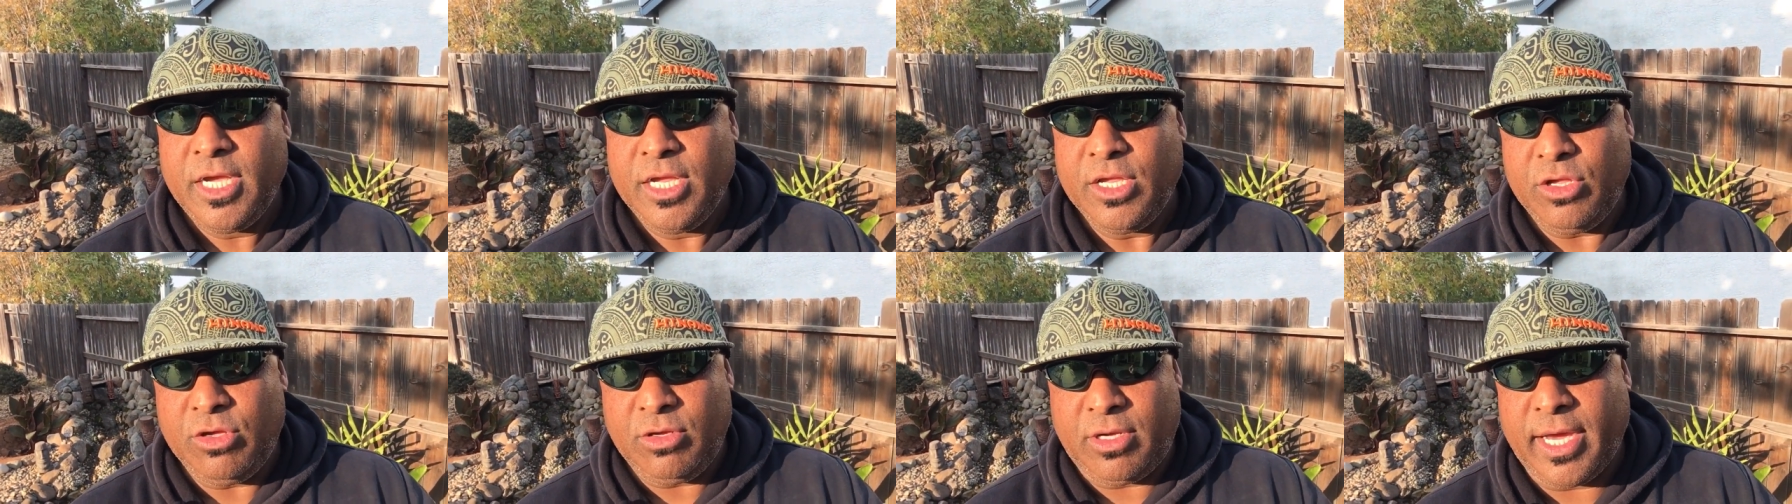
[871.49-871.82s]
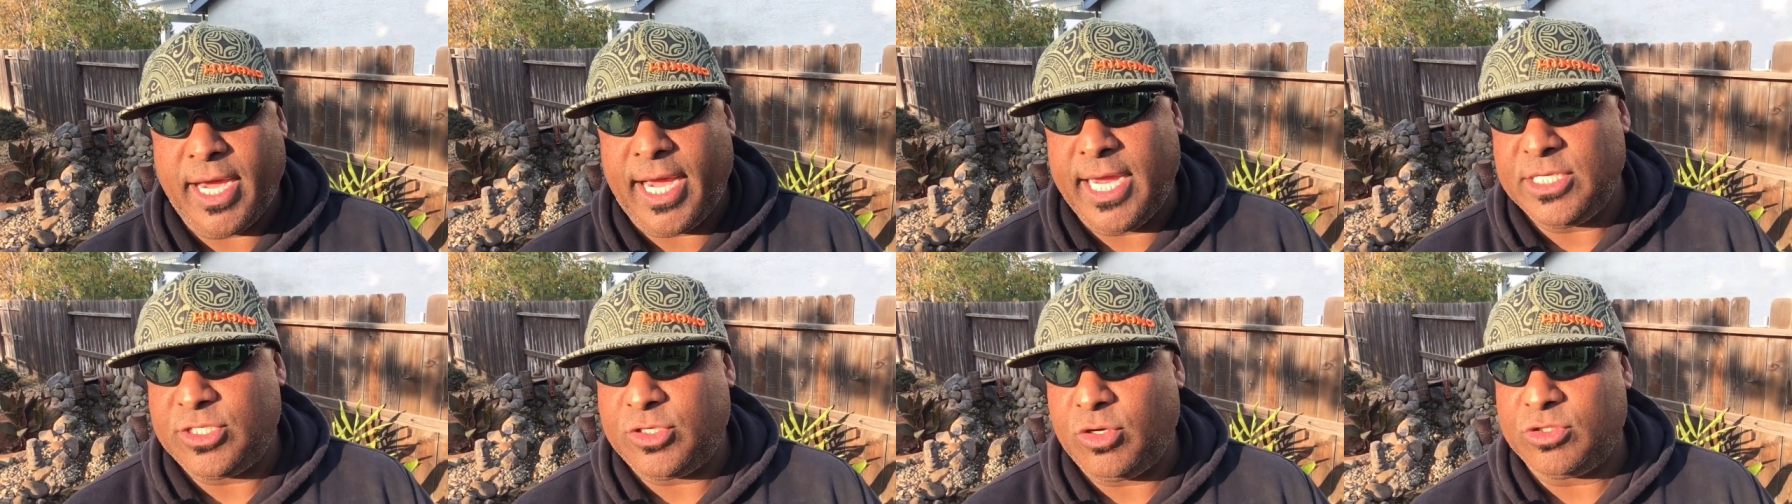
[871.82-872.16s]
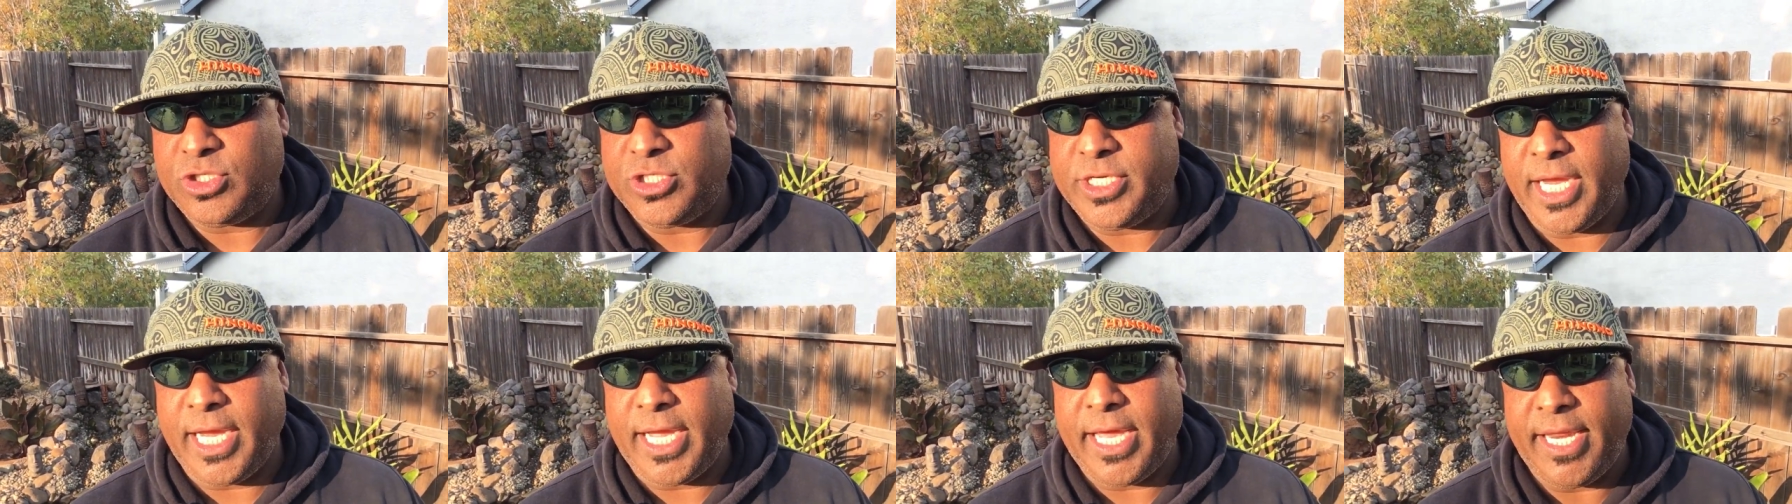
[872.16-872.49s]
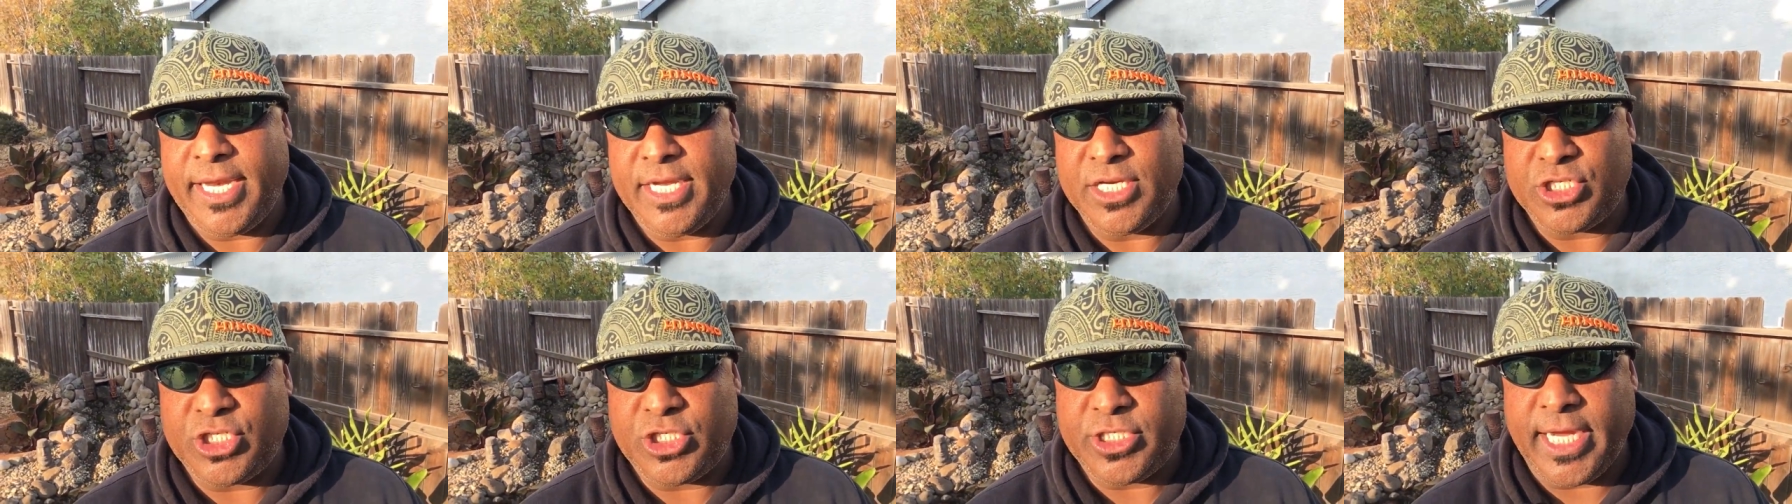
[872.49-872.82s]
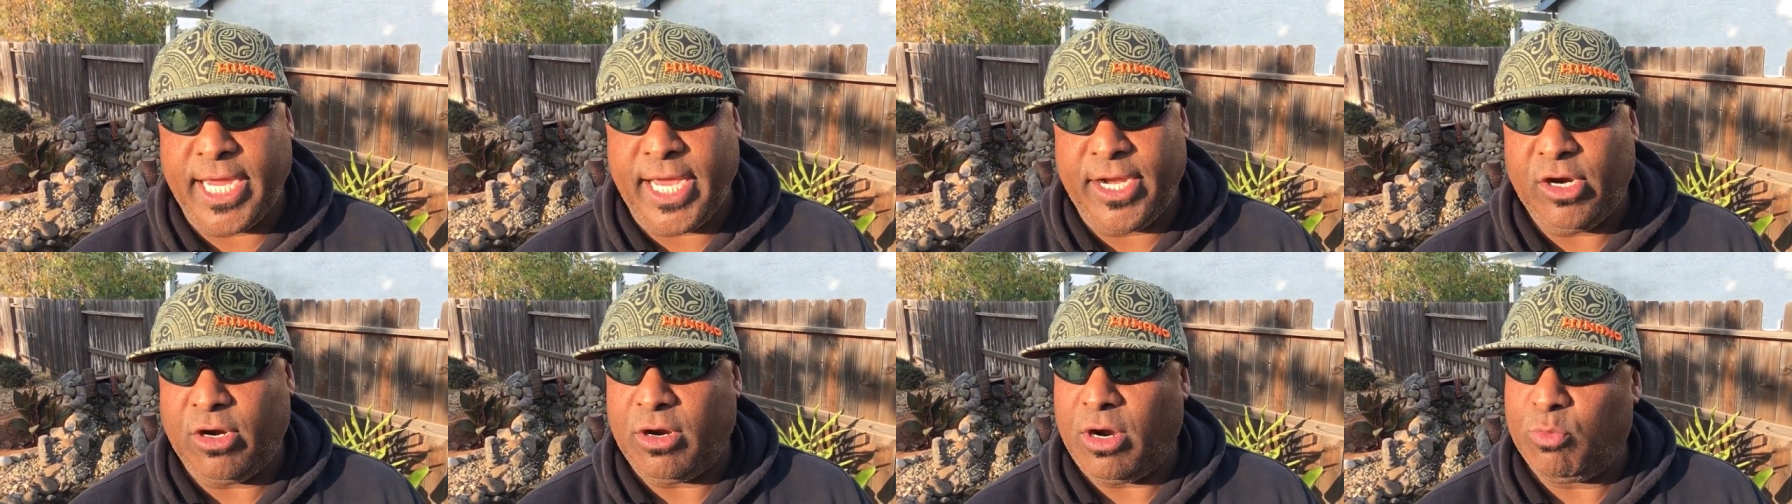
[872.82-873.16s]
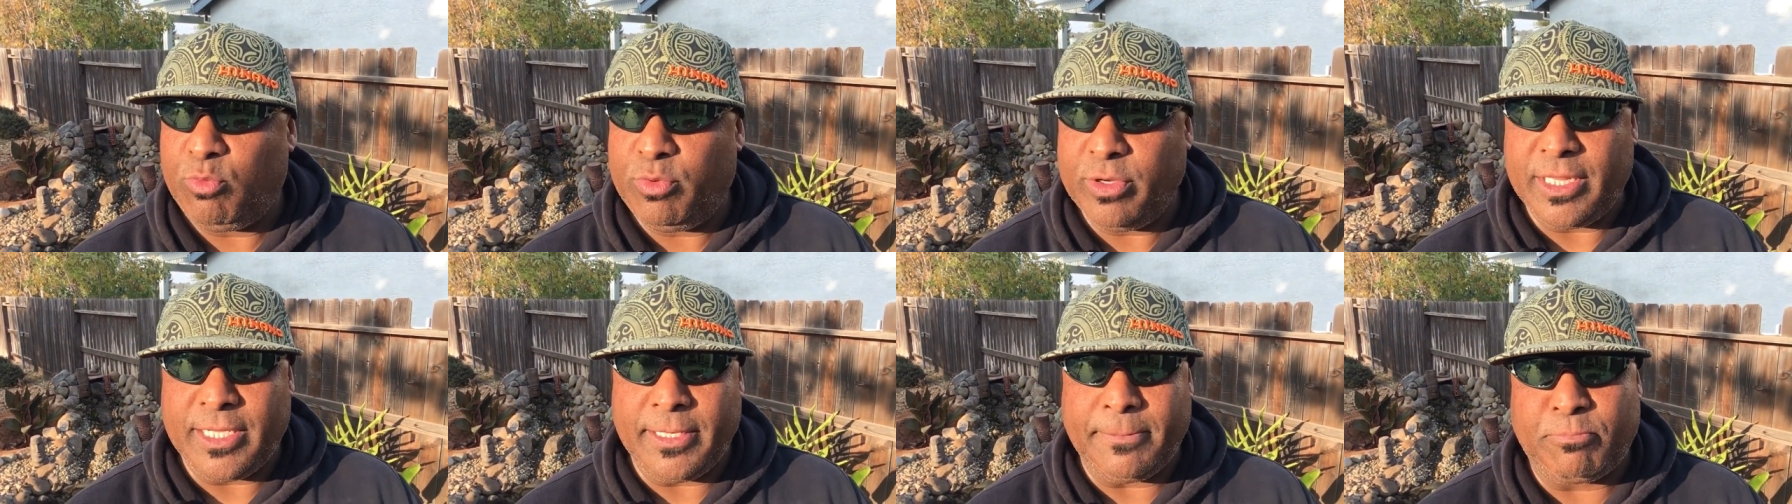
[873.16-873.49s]
You guys go check out his channel.
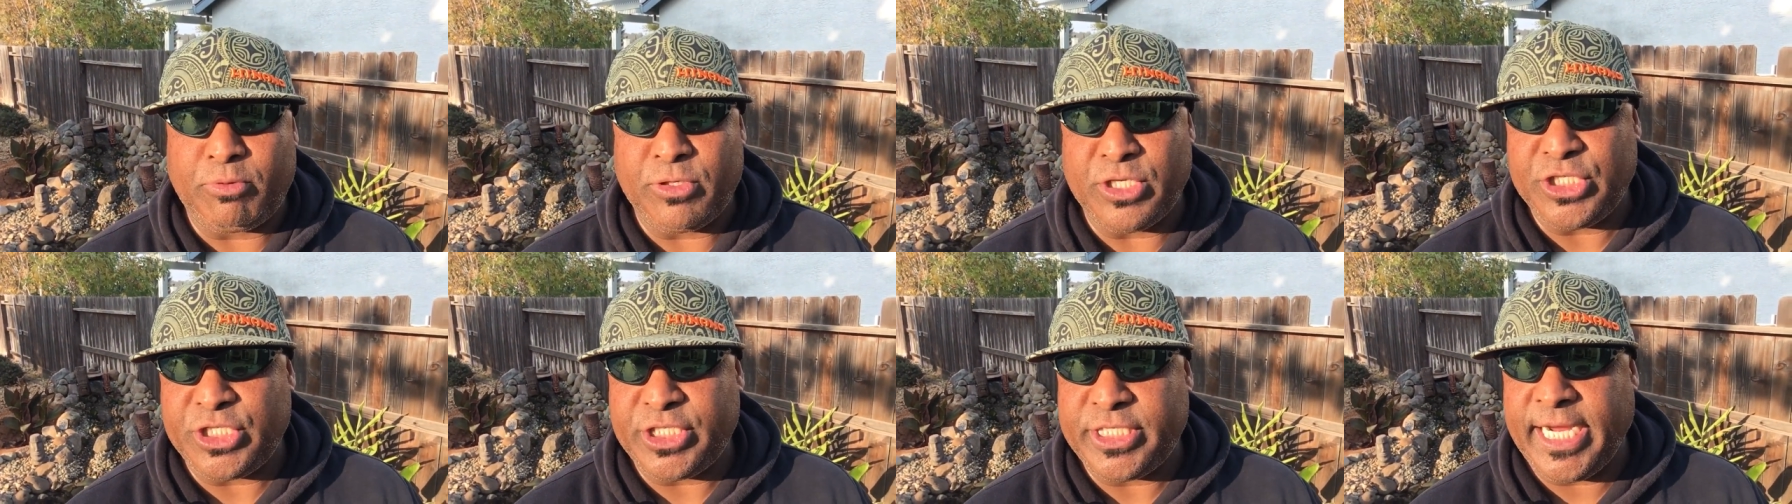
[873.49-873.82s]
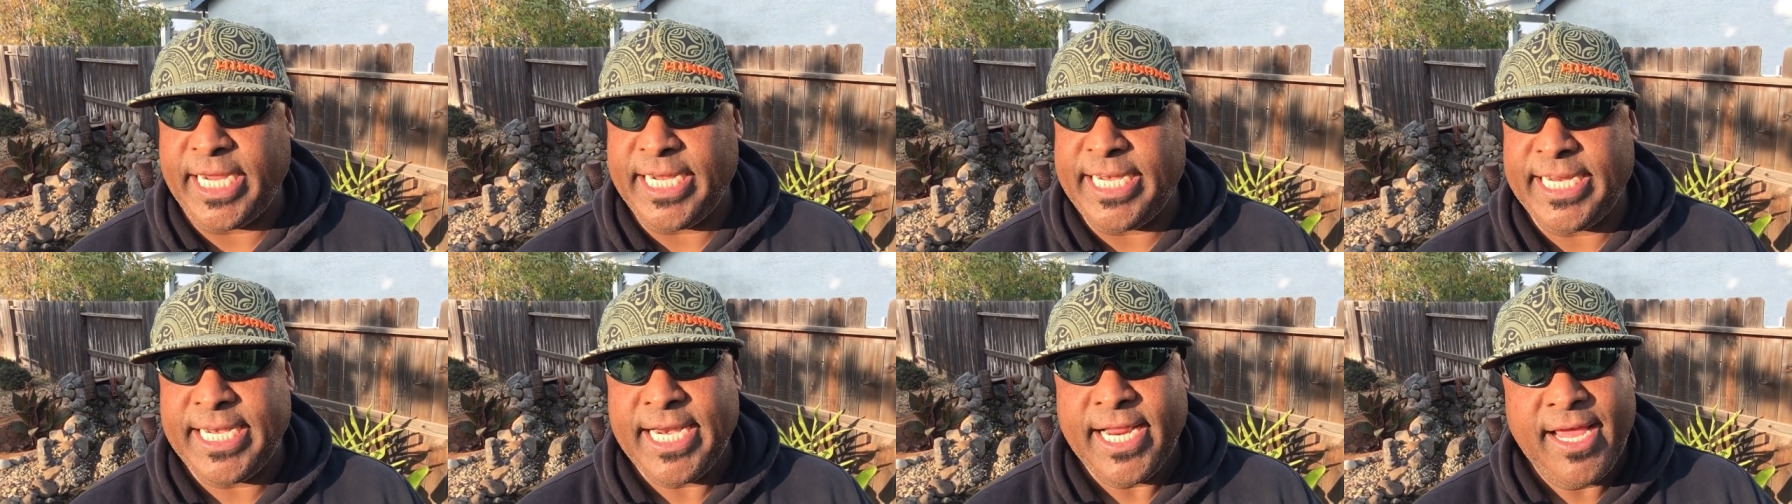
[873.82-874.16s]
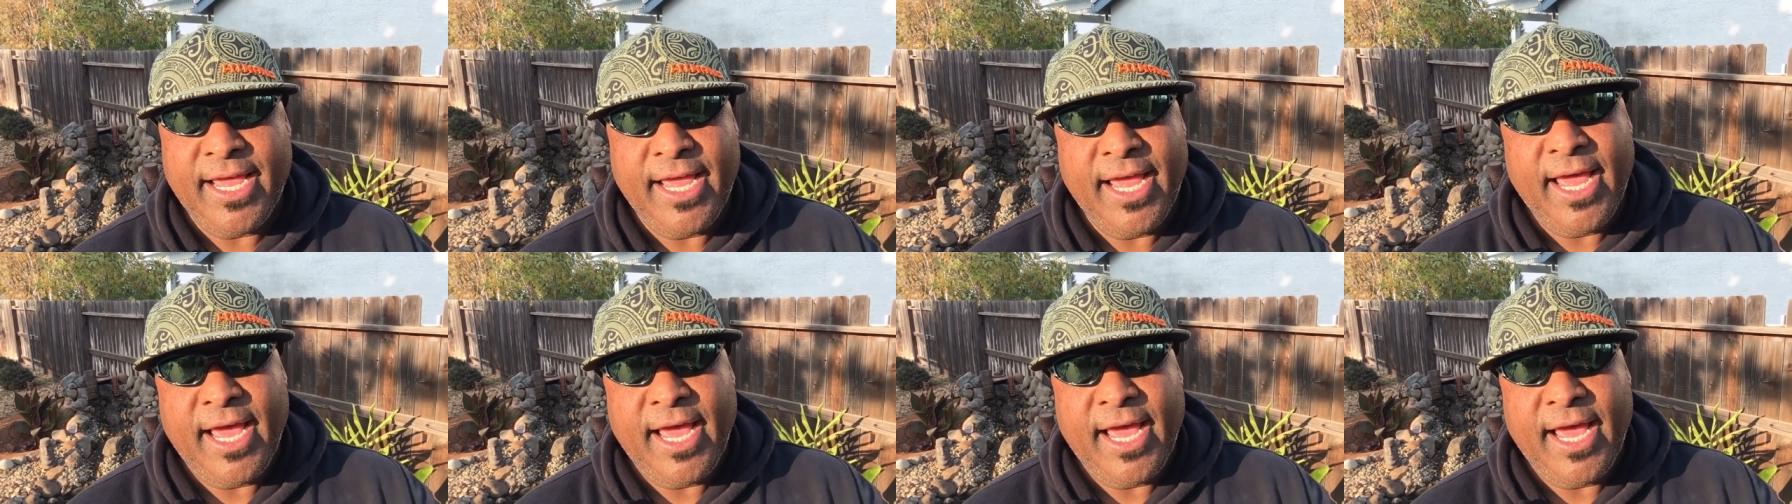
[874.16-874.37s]
I really appreciate it.